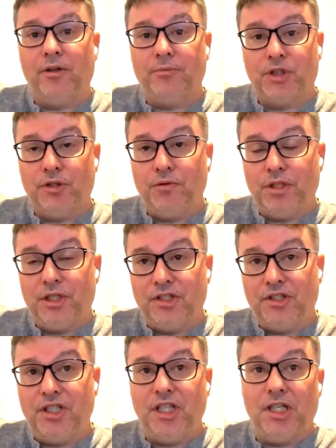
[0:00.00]
around them so you
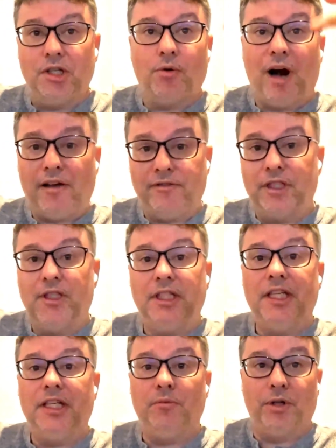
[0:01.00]
can see
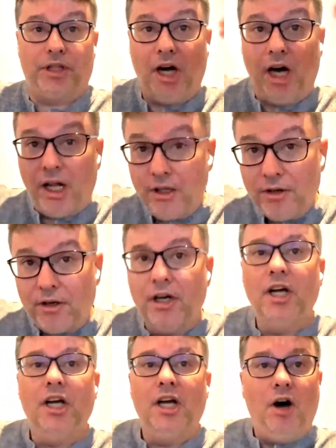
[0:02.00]
graphically with color,